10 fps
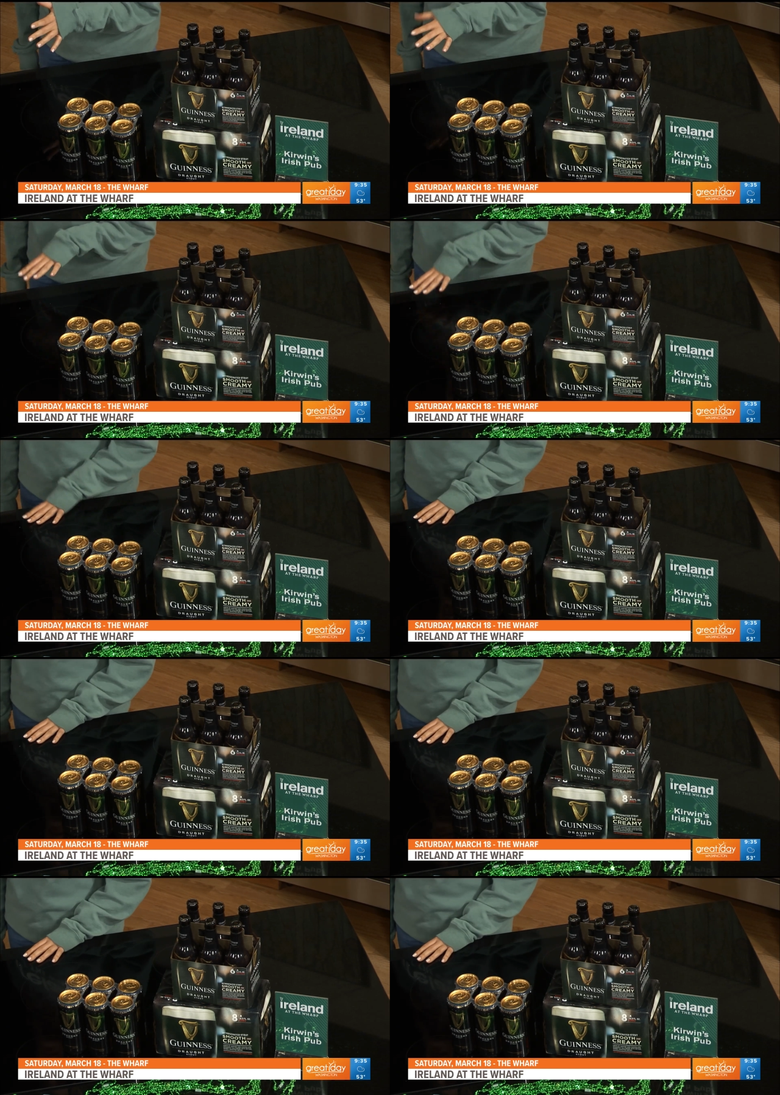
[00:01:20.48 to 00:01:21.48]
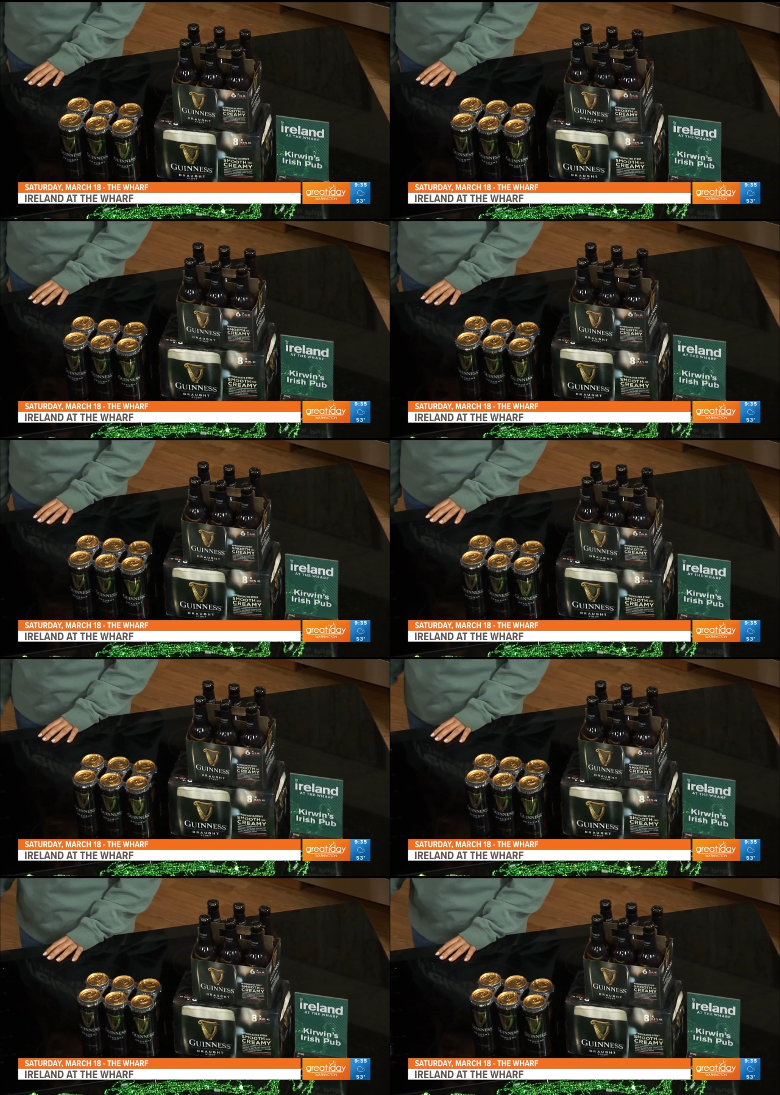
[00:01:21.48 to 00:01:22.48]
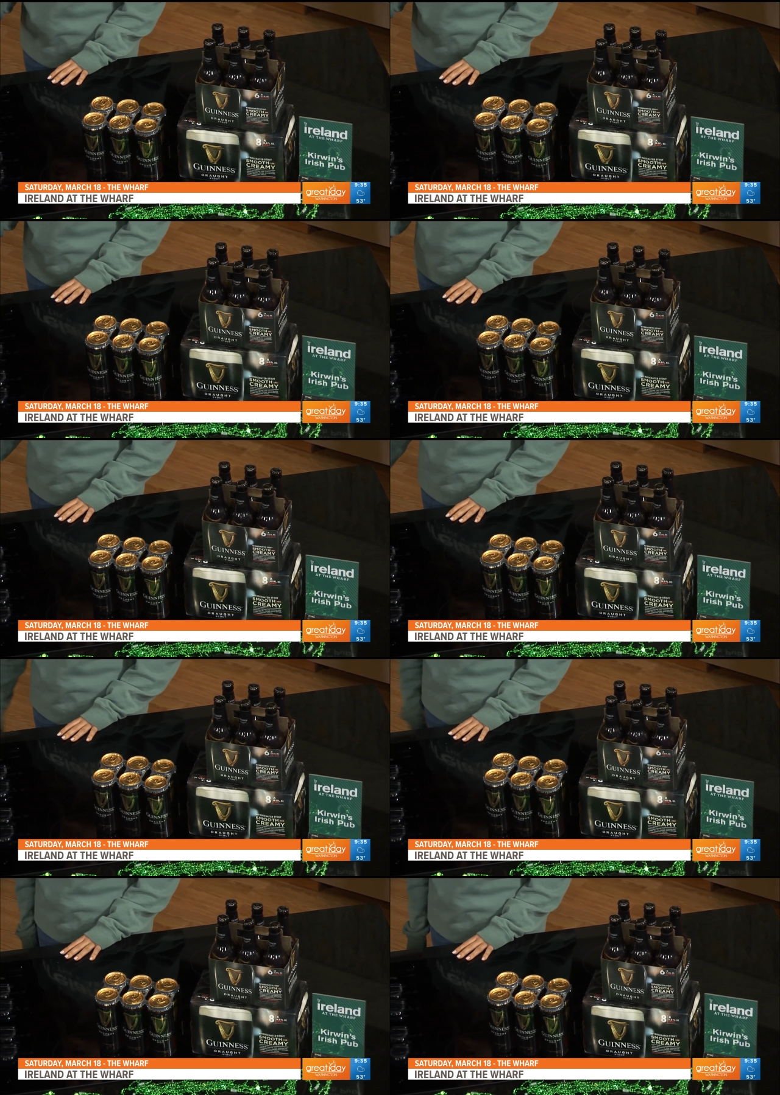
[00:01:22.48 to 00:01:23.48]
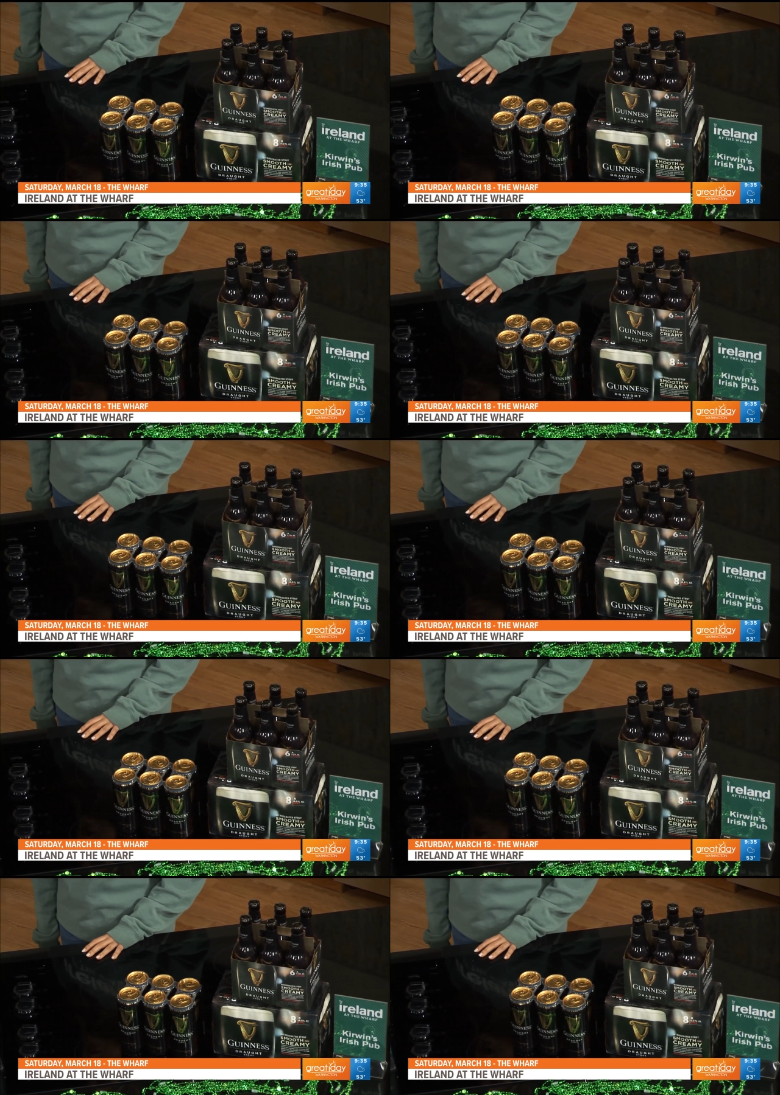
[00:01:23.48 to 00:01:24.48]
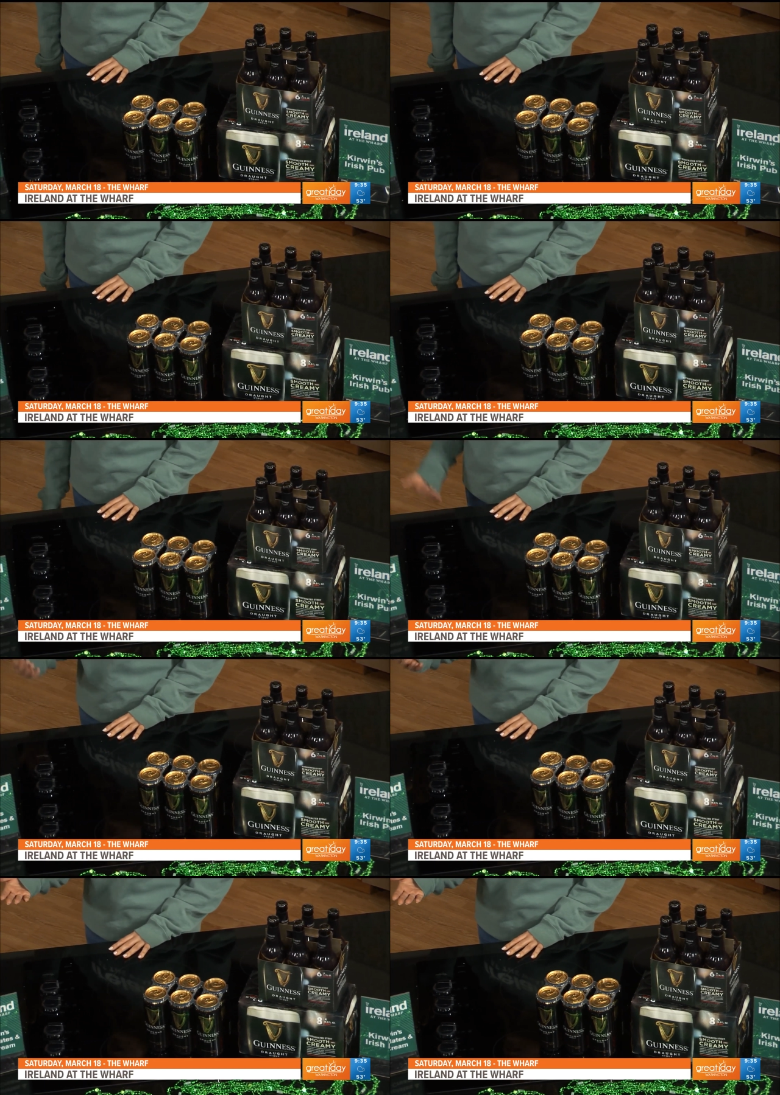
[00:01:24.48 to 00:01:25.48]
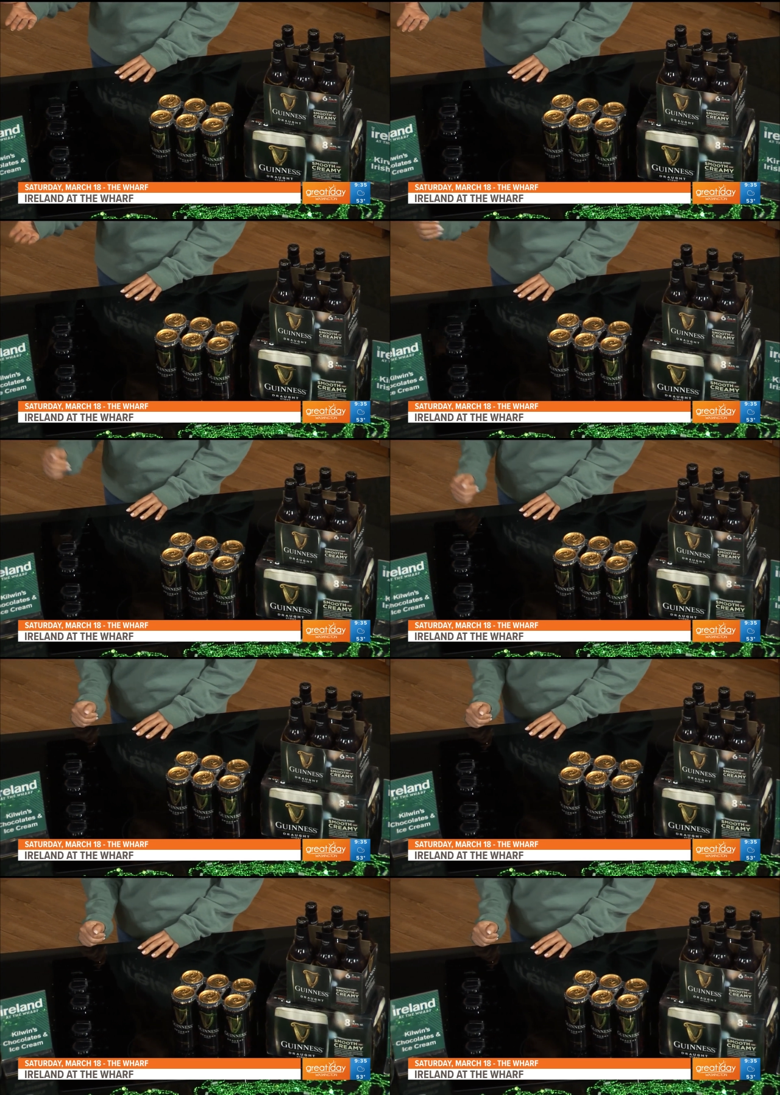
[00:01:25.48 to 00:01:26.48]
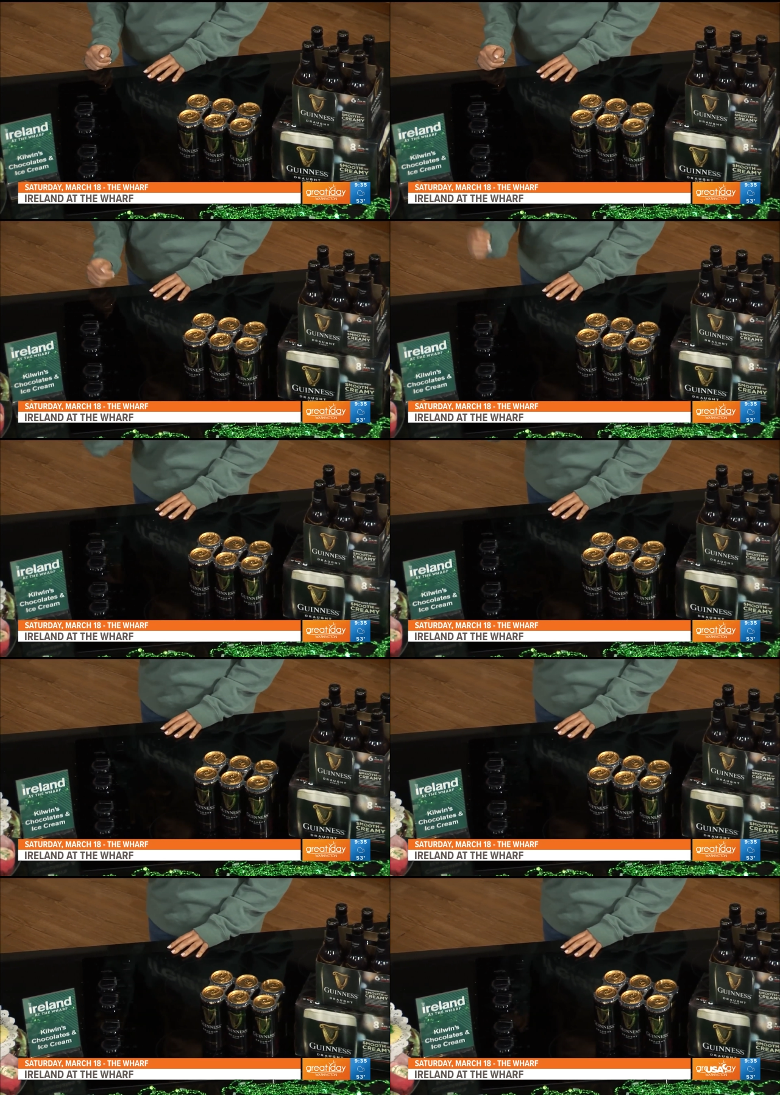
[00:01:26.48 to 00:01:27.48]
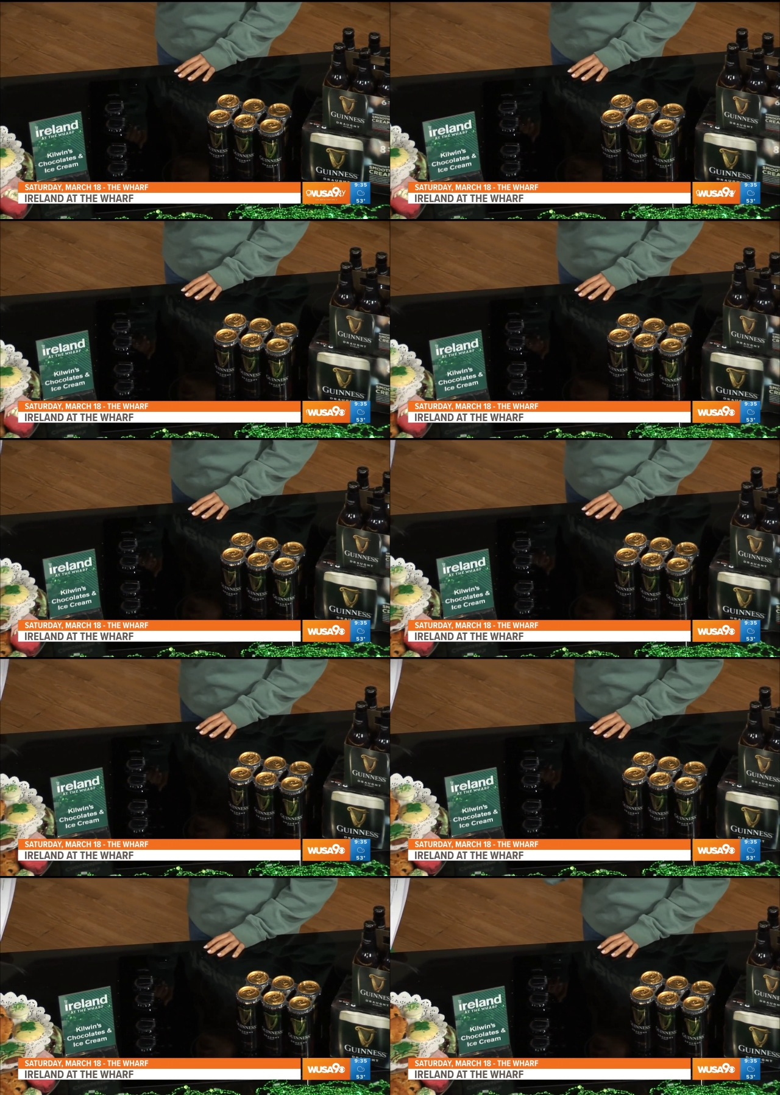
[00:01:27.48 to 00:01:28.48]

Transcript: No face is visible, so there are no lips to read.